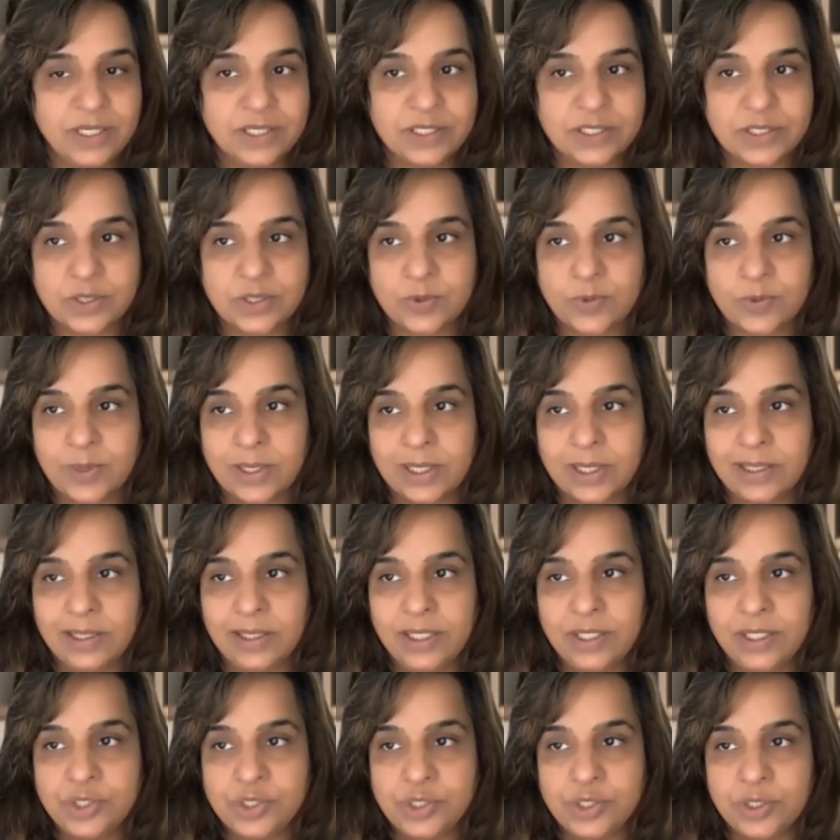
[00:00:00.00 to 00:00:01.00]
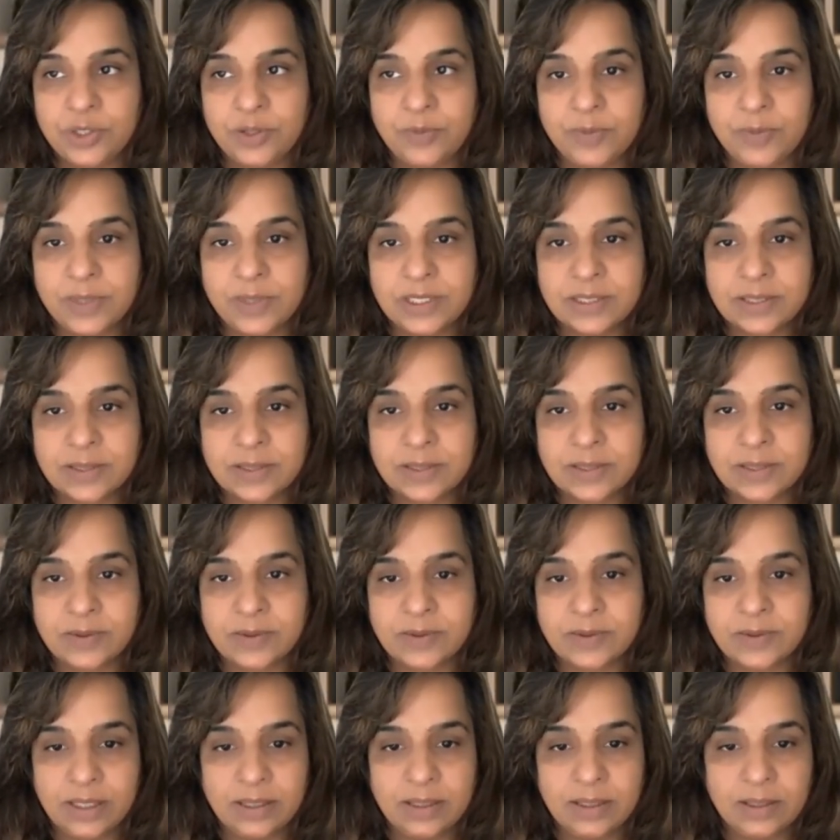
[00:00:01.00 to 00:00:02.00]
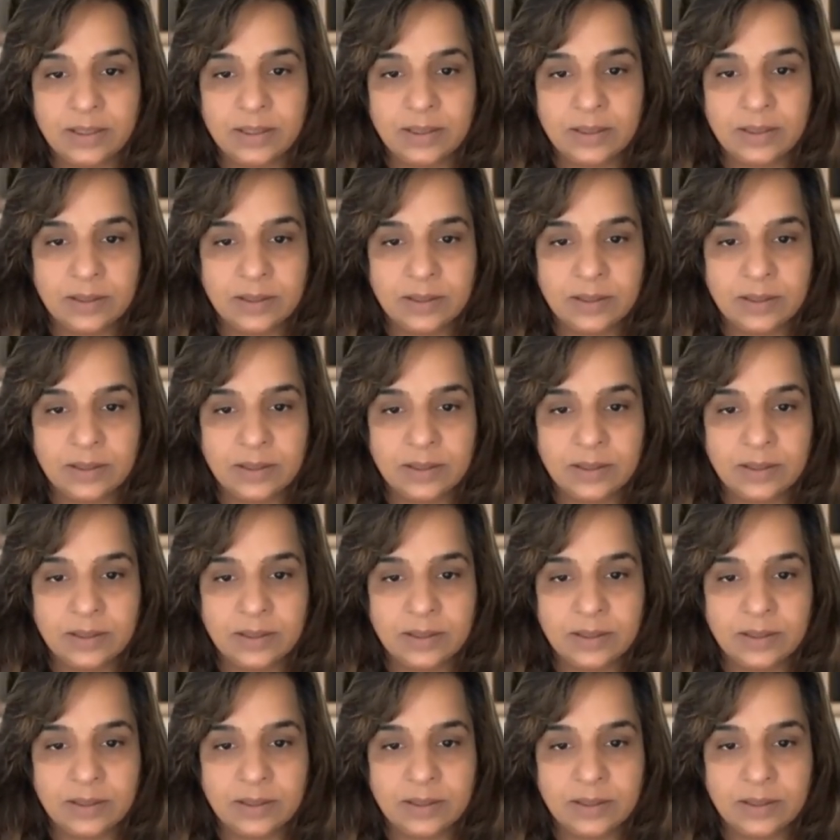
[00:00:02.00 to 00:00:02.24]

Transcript: me just quickly share my screen.